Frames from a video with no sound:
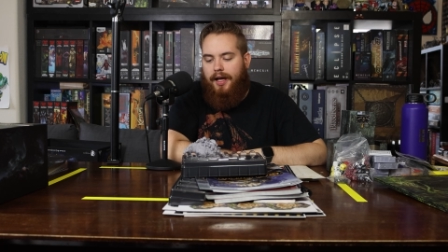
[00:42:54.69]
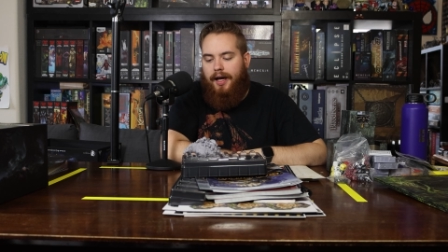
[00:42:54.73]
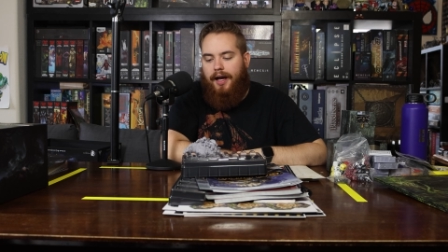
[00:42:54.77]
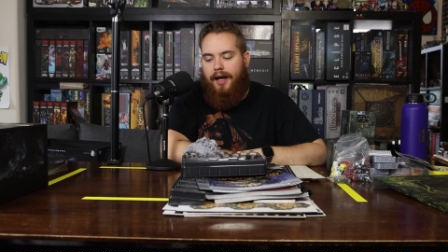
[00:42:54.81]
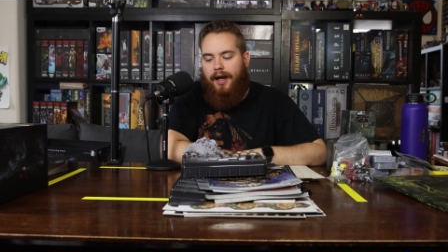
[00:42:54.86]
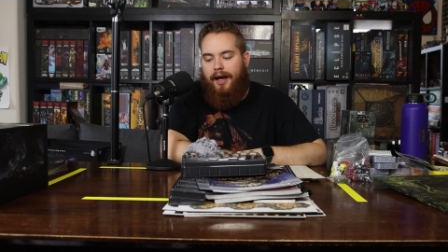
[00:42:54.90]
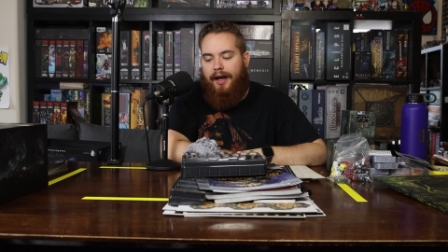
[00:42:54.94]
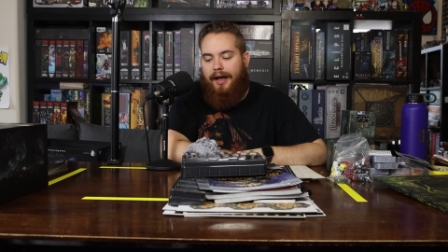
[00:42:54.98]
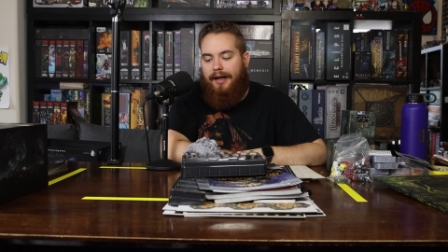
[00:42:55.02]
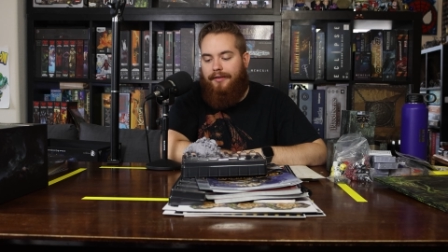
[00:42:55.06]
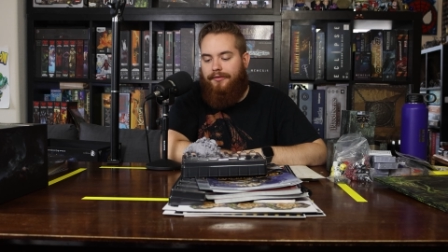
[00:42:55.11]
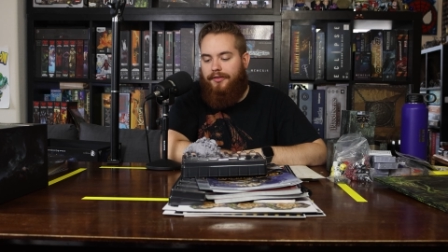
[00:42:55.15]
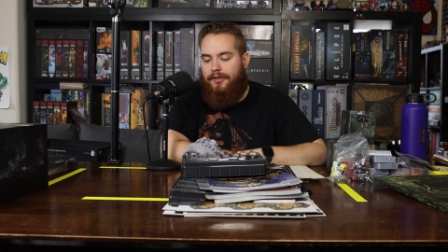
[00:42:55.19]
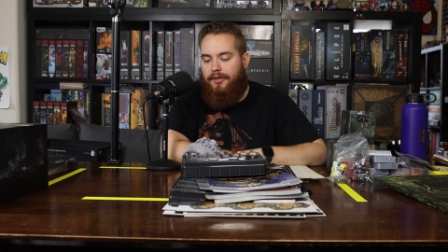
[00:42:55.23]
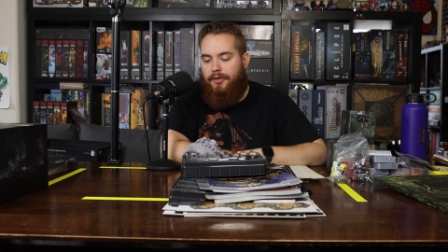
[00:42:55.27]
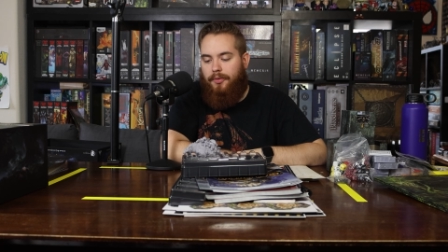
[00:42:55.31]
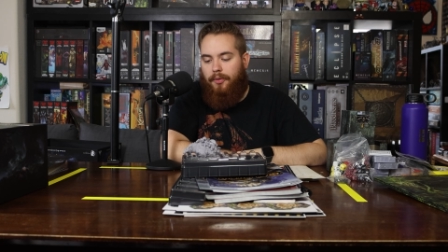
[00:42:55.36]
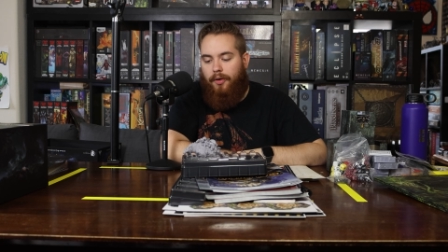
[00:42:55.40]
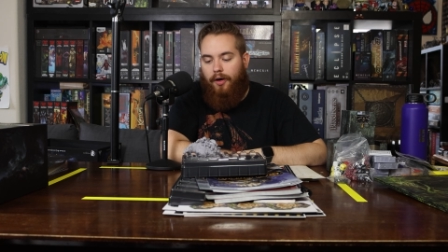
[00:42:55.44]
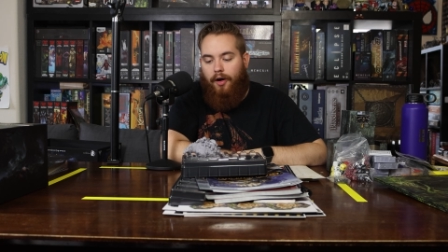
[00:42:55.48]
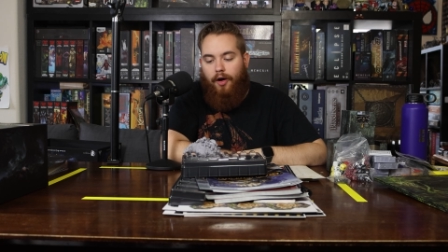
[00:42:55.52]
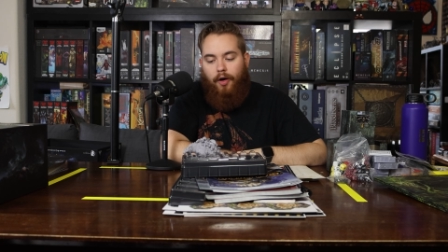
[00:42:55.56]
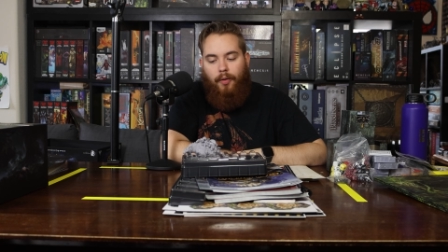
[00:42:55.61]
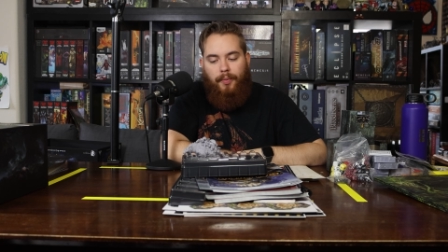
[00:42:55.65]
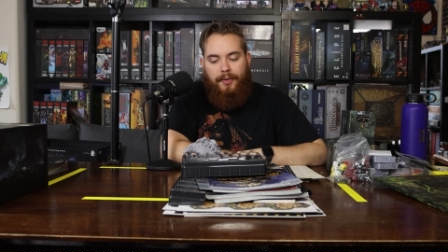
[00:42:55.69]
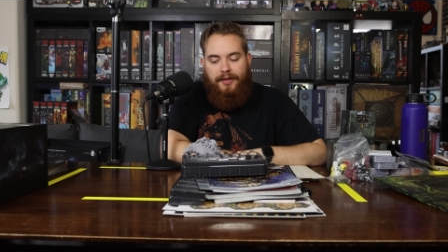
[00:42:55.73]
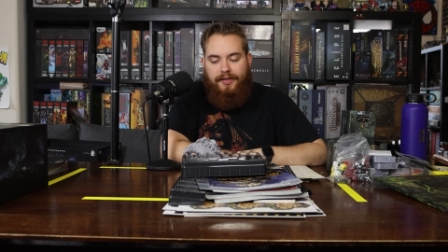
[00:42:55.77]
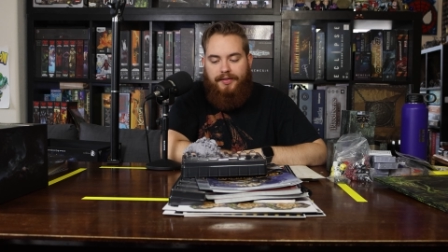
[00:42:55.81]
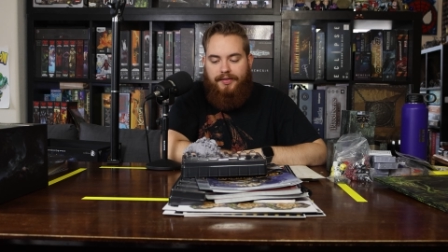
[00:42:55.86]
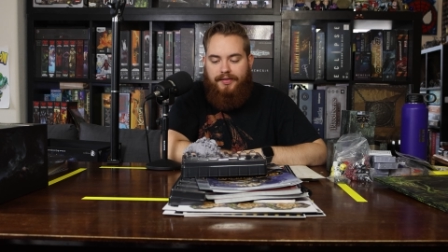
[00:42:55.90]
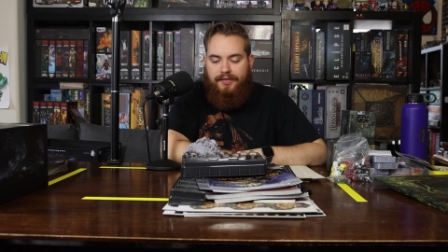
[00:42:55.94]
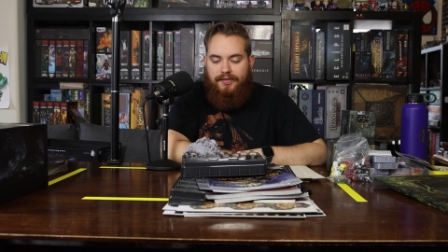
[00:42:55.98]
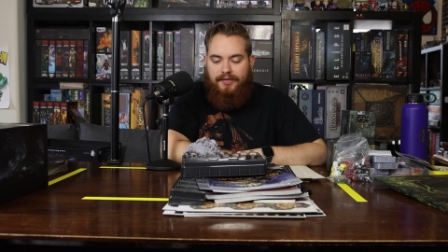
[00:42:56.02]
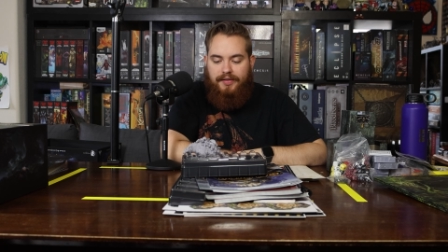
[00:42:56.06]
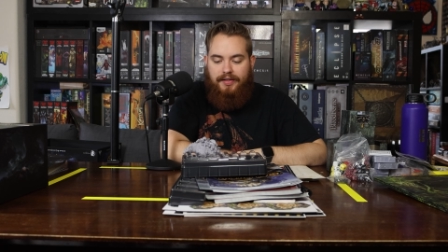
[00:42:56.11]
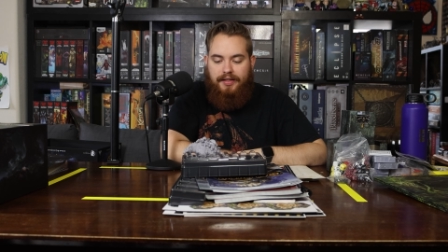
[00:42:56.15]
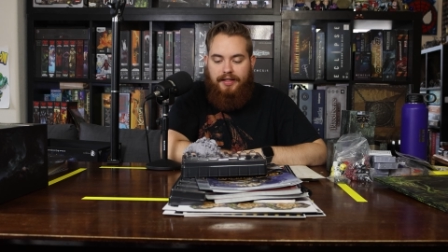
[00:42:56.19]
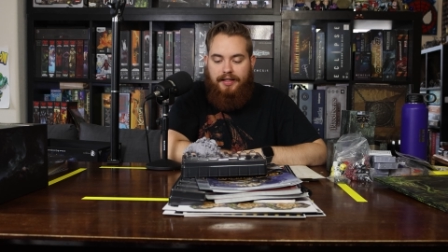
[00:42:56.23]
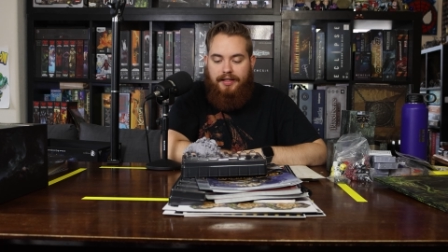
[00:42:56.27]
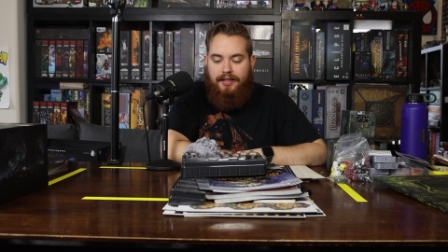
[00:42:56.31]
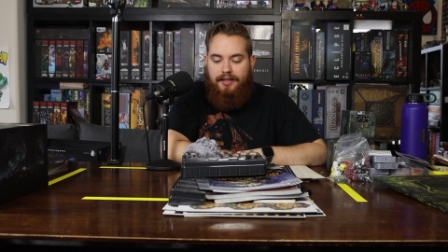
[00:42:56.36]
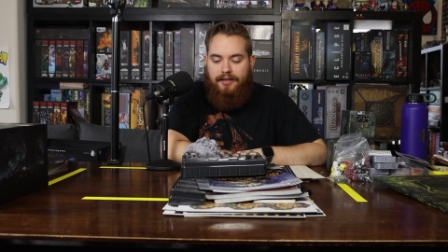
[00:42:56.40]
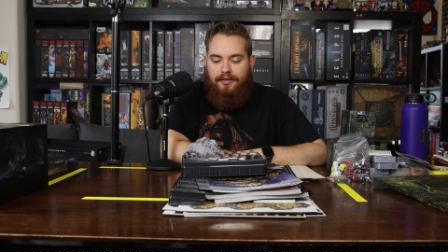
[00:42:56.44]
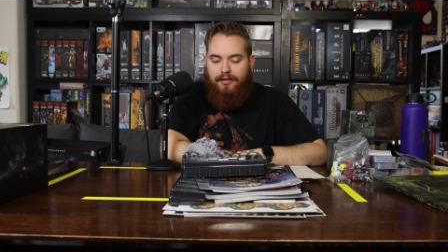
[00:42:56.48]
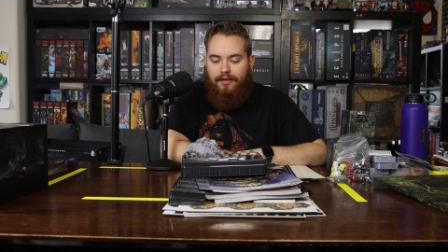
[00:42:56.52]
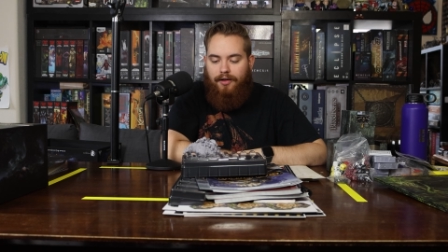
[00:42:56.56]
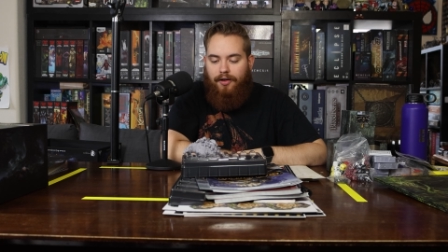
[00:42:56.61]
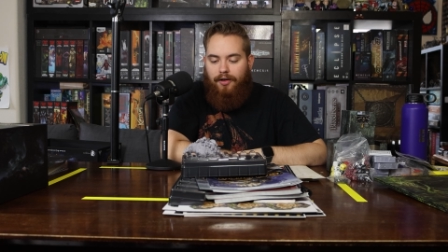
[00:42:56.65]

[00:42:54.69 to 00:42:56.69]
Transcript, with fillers: Uh, if you were hoping to see